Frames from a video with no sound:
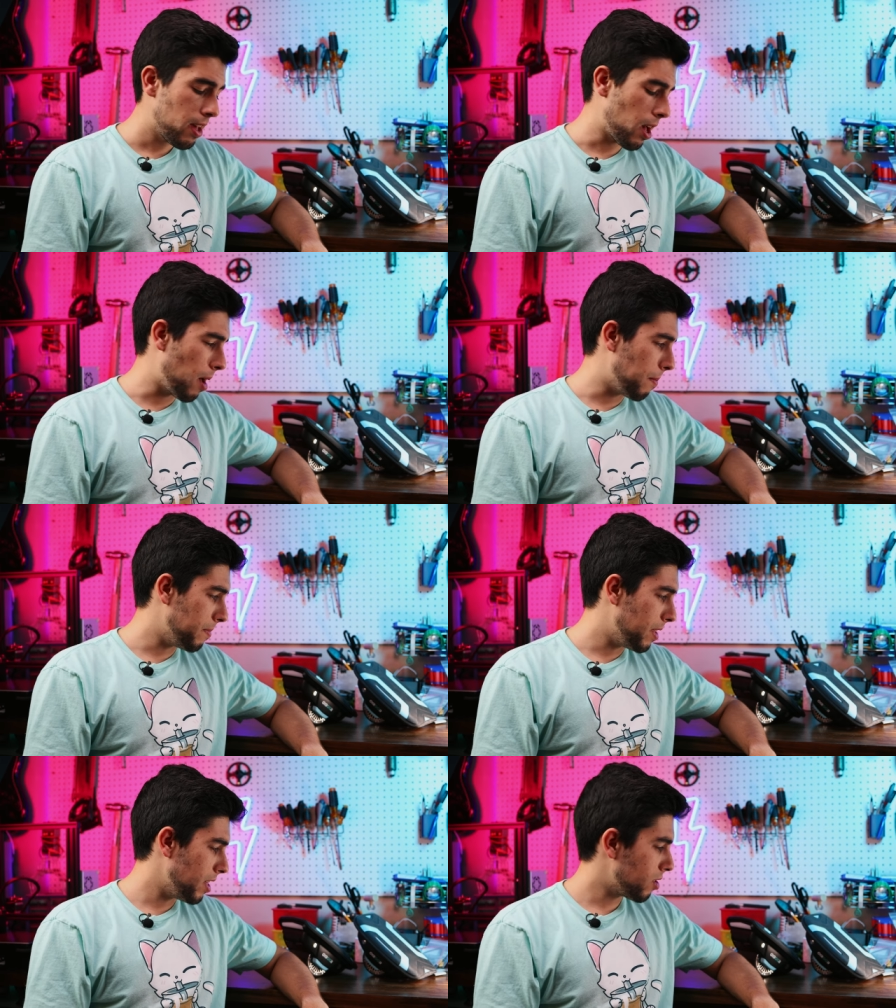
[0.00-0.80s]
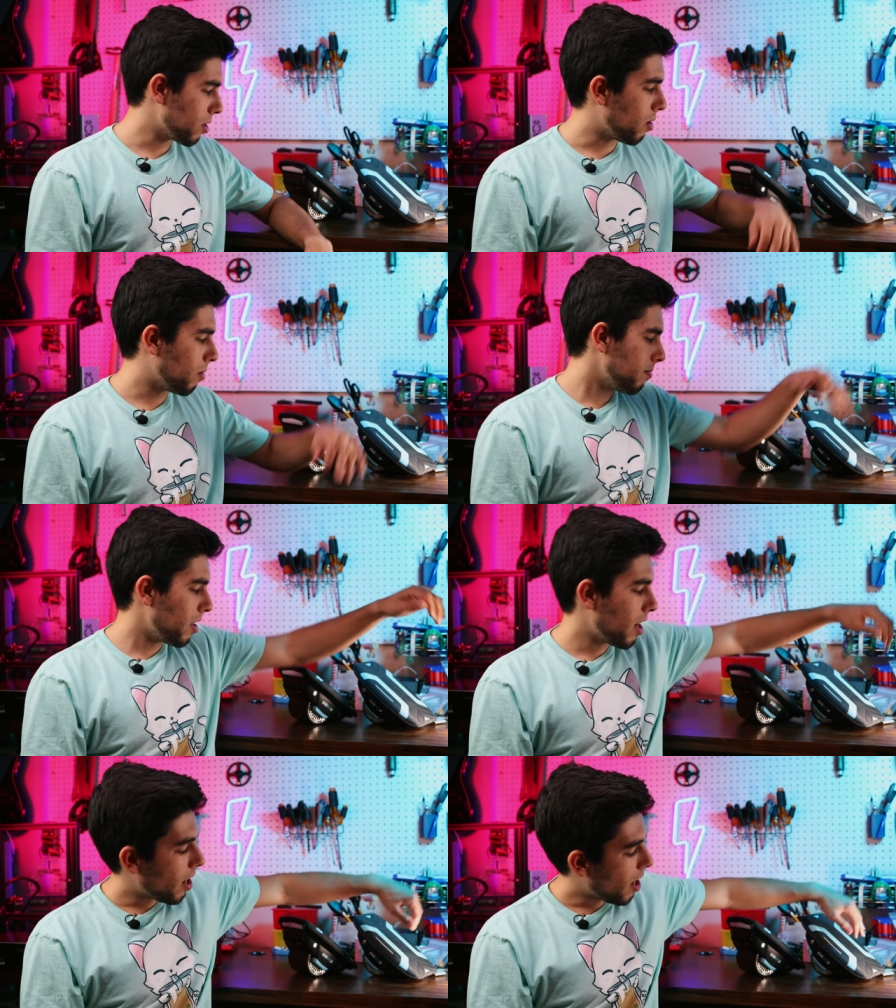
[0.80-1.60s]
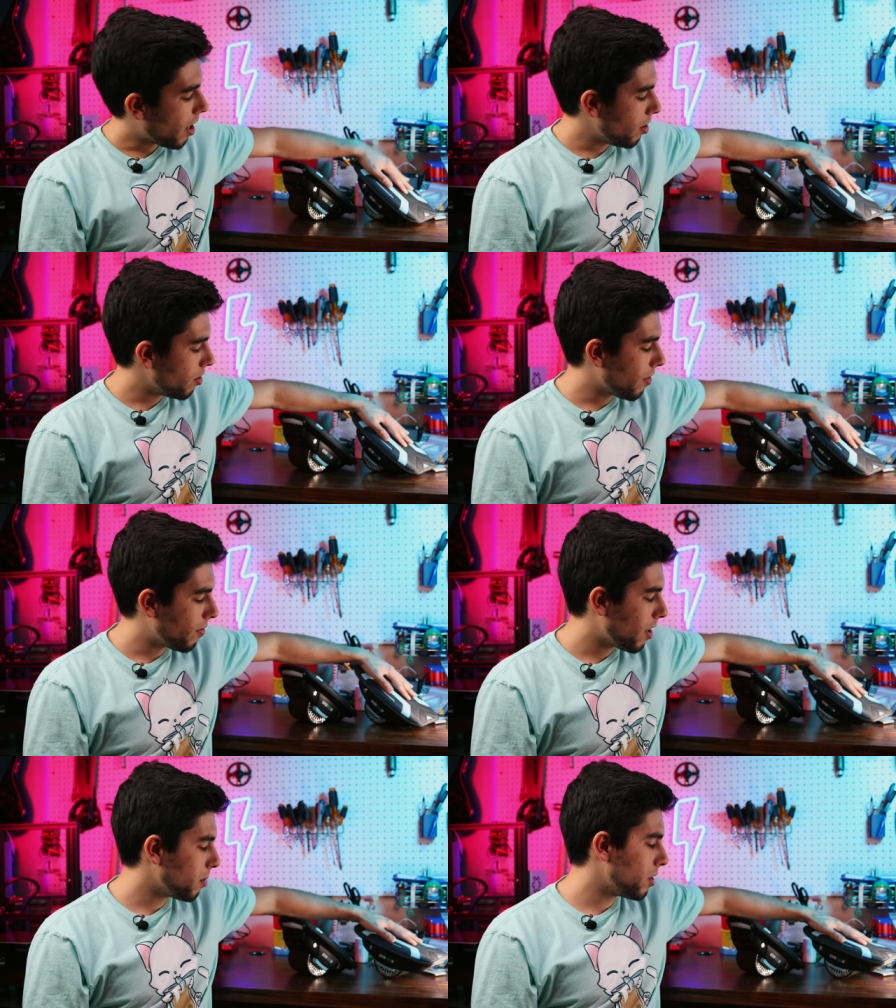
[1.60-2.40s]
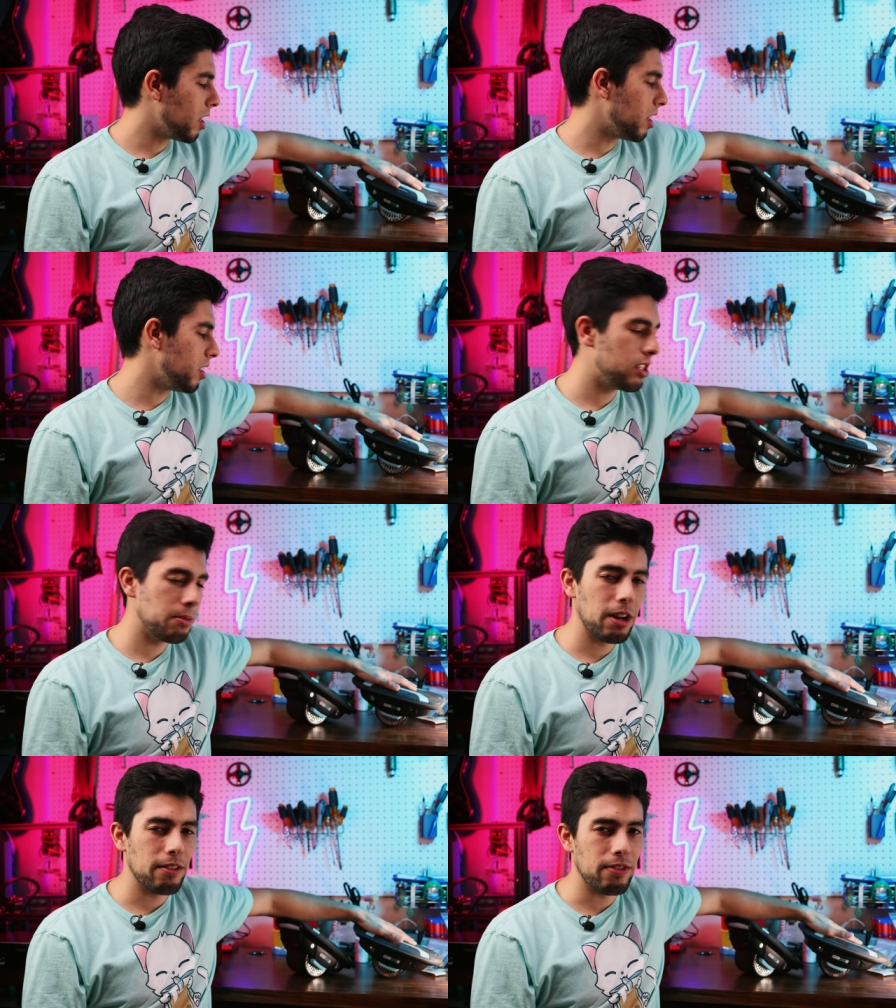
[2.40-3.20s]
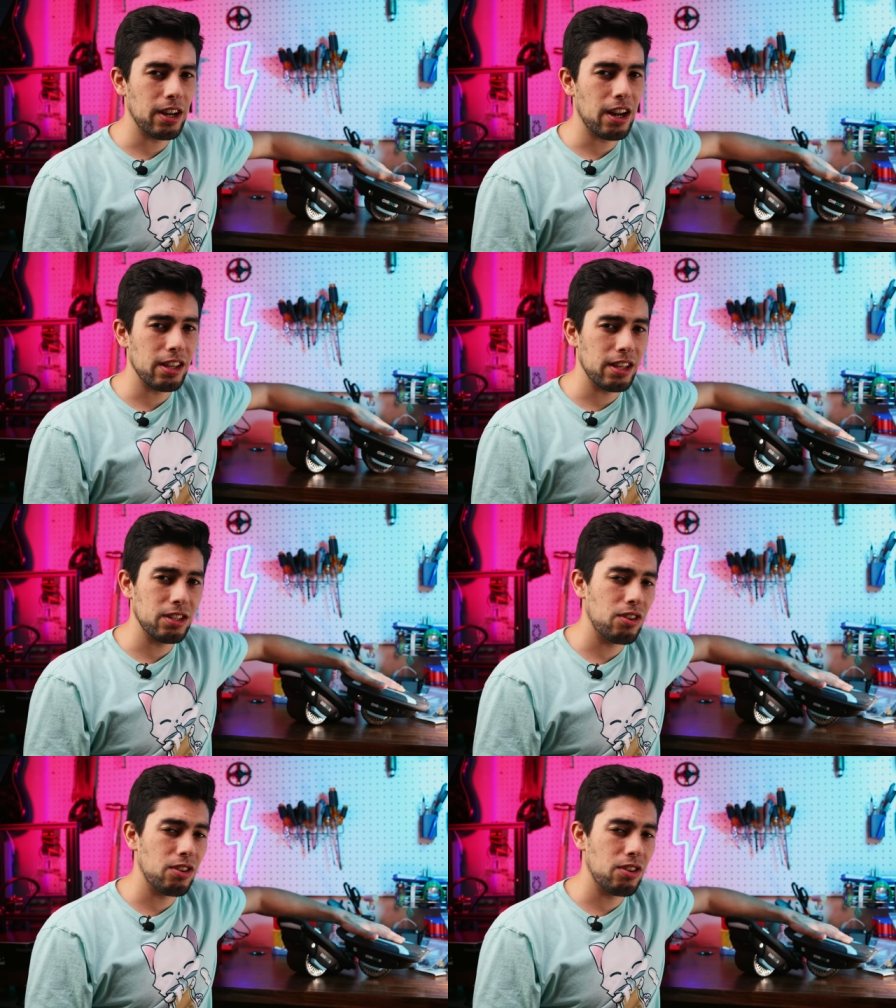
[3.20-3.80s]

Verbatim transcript: Um, so you're definitely able to get a decent amount of fun out of these.